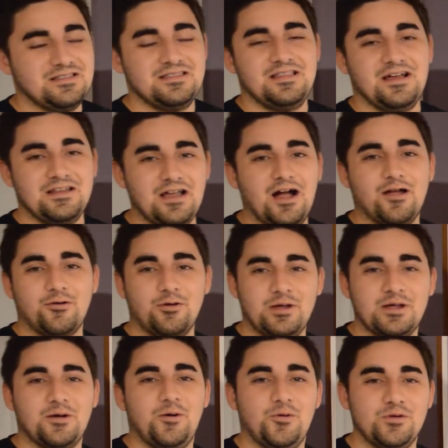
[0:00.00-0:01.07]
a not
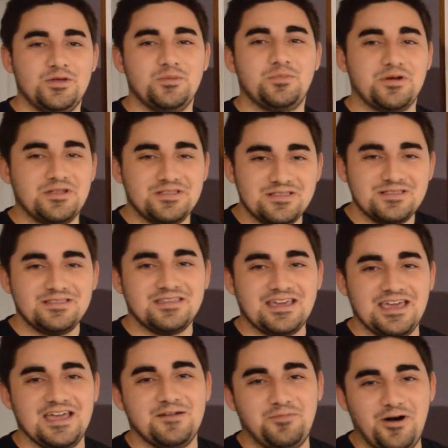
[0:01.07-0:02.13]
great goalie, but you
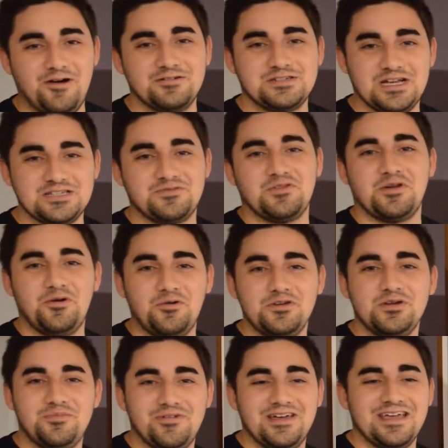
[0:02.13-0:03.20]
can't apologize for the goal
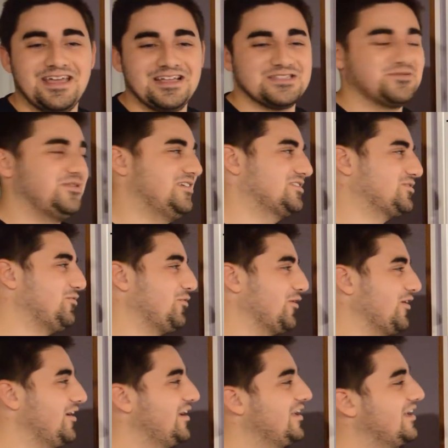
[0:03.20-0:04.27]
you play against when you
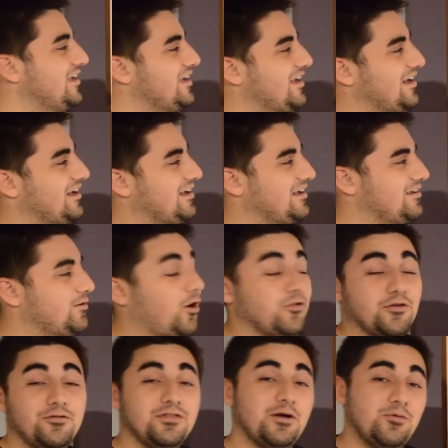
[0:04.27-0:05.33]
score.
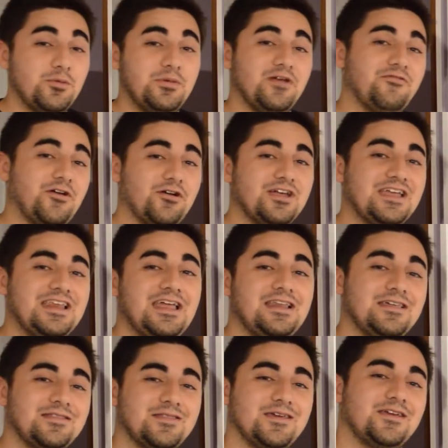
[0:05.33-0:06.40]
Although that would be a very
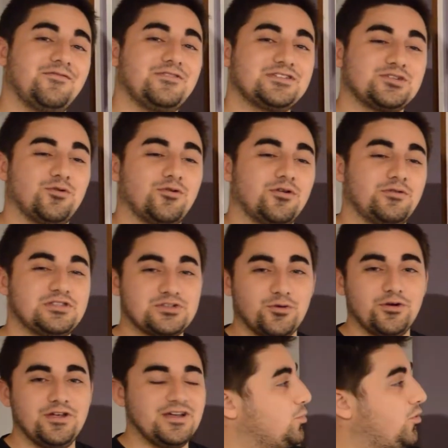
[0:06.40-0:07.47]
Canadian thing if you scored and went,
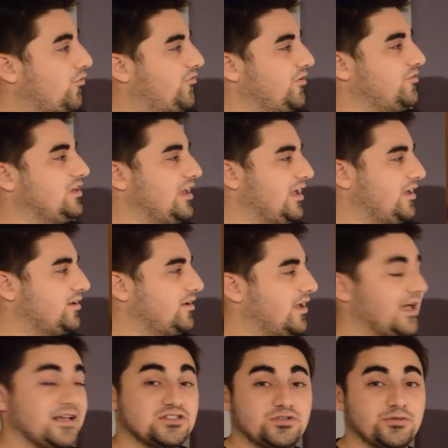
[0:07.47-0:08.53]
sorry. Beauvillier
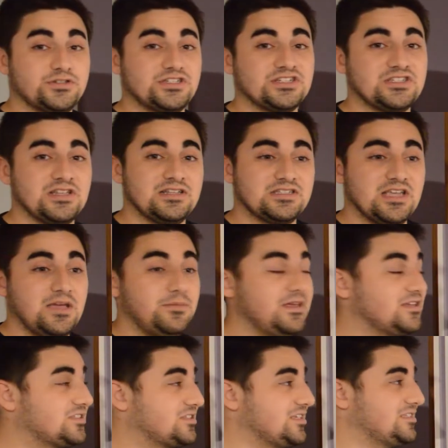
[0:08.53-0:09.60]
has 2 assists in this game. He
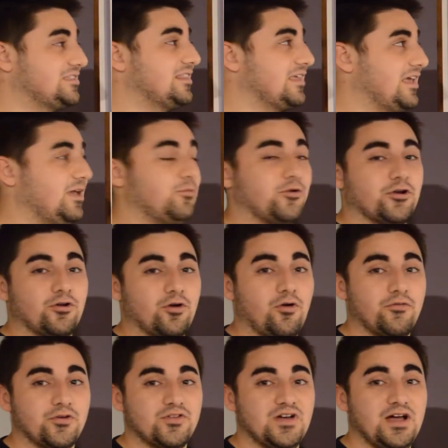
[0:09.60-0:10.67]
assisted the game winner
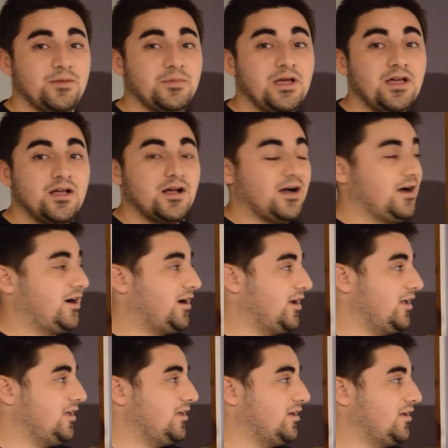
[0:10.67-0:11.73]
overtime.
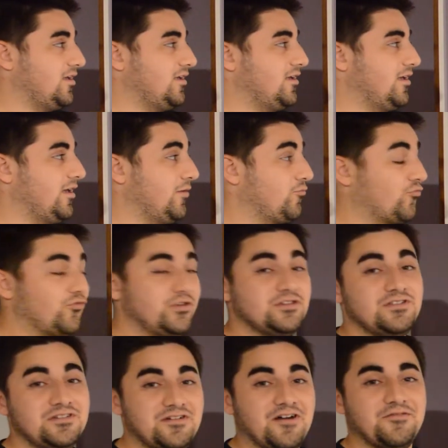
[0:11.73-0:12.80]
I am
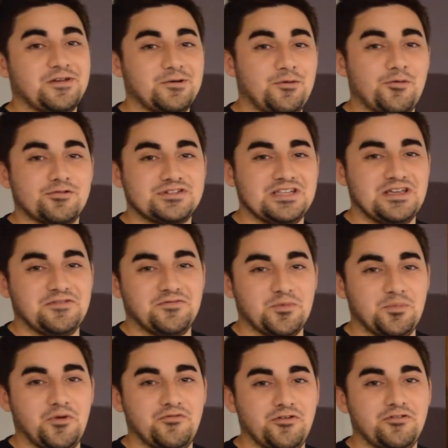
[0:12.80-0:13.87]
really loving what we're seeing
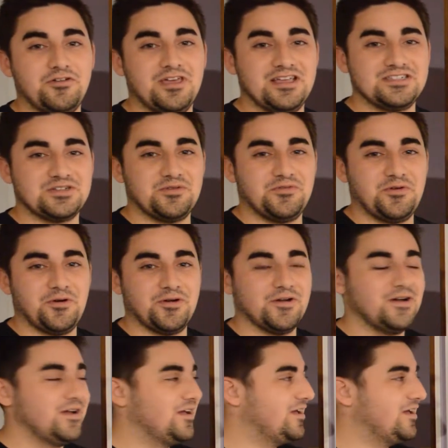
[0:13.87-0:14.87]
from Beauvillier so far.